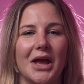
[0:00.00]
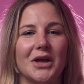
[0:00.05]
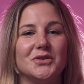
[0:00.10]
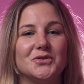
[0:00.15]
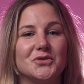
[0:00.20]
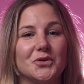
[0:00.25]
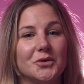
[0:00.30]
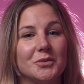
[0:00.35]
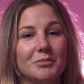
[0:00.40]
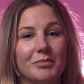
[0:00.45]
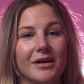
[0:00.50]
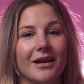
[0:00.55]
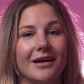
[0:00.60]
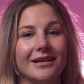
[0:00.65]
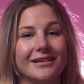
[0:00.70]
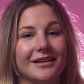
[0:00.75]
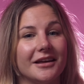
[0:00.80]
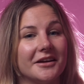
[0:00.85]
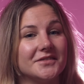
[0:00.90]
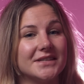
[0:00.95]
Join
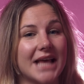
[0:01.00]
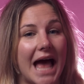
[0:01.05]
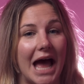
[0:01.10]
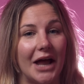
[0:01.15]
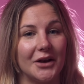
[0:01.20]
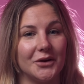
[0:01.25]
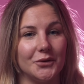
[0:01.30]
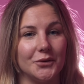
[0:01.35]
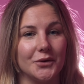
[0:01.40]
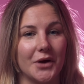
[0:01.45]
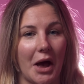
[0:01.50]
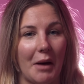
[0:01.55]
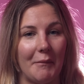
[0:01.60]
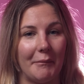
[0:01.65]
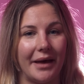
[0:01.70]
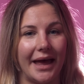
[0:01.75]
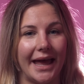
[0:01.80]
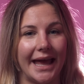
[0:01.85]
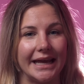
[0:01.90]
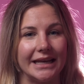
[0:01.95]
Plantlife's annual
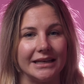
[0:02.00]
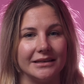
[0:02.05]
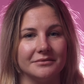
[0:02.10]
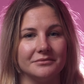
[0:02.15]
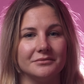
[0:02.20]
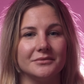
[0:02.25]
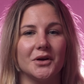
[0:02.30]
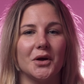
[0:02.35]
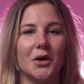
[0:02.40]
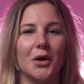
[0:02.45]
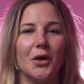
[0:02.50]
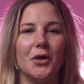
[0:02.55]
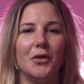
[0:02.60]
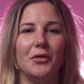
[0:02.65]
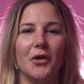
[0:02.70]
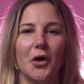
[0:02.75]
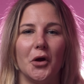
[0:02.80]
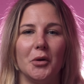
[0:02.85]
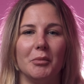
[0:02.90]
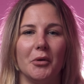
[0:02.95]
campaign,
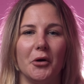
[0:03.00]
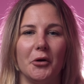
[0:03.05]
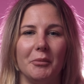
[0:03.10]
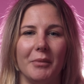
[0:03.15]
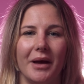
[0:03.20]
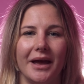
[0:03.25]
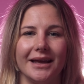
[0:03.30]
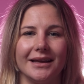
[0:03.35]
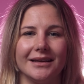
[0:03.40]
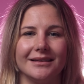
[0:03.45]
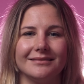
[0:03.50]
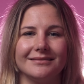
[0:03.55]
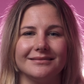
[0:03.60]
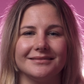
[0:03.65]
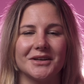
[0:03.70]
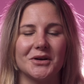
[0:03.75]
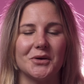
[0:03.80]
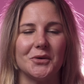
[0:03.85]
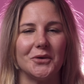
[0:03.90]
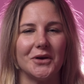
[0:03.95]
No Mow May,
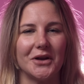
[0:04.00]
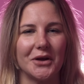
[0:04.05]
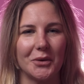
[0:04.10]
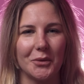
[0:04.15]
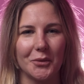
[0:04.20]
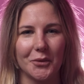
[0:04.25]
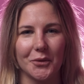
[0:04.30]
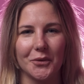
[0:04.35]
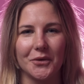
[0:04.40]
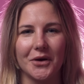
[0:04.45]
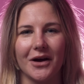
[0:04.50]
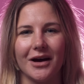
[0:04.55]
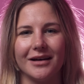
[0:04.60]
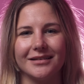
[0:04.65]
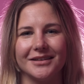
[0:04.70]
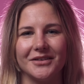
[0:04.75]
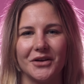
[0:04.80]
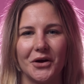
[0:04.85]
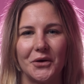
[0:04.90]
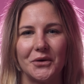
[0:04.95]
calling all
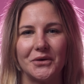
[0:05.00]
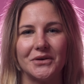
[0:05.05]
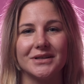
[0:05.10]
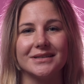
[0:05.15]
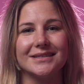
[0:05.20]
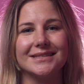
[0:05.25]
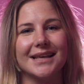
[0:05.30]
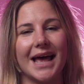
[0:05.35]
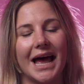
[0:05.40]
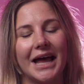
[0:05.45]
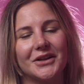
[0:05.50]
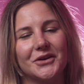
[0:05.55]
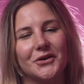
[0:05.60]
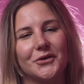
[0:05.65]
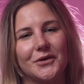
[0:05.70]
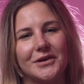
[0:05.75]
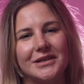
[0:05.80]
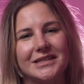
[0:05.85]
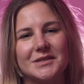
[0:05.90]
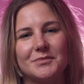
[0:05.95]
garden owners and
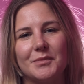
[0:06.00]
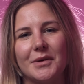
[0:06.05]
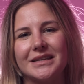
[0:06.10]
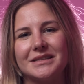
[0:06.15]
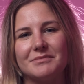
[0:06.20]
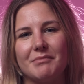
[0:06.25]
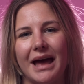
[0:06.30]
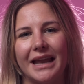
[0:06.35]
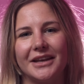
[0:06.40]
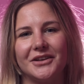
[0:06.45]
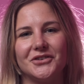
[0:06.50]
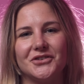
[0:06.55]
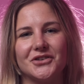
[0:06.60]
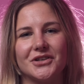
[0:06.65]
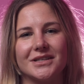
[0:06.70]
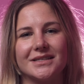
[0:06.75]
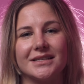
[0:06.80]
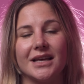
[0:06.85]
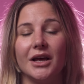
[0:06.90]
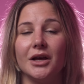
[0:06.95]
green space
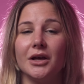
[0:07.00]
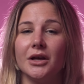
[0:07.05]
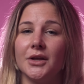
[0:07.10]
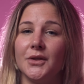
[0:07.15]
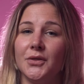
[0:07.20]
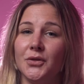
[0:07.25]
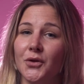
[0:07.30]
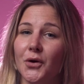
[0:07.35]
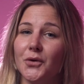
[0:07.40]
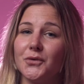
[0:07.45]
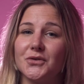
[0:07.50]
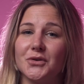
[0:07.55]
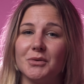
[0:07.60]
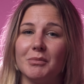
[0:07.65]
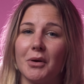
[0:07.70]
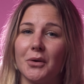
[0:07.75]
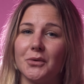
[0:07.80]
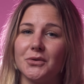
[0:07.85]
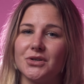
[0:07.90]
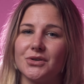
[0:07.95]
managers not to
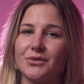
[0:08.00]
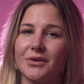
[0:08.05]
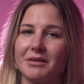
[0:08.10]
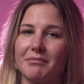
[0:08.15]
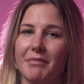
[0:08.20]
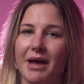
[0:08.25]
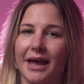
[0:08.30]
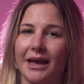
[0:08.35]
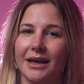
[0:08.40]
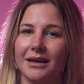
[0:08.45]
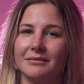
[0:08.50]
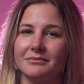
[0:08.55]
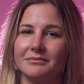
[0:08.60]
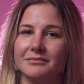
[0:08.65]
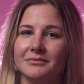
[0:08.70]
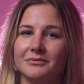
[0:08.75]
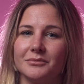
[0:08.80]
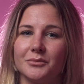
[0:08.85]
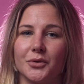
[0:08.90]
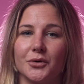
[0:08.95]
mow during May,
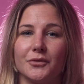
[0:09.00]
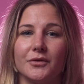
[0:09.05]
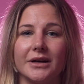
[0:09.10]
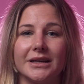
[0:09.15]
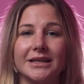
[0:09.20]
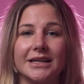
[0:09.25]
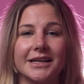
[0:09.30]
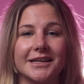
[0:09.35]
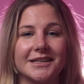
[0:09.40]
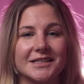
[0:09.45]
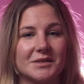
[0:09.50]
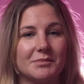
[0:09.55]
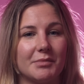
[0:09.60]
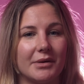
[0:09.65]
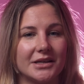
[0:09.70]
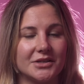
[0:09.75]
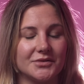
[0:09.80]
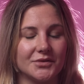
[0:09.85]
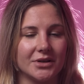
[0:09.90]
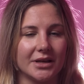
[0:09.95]
providing a
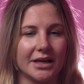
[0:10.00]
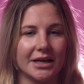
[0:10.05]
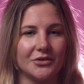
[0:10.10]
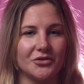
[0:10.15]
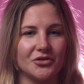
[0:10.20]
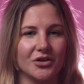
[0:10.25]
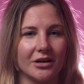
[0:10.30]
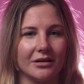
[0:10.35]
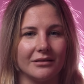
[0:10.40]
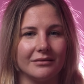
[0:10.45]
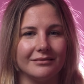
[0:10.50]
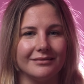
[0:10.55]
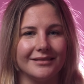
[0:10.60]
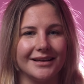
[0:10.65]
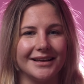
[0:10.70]
space for nature,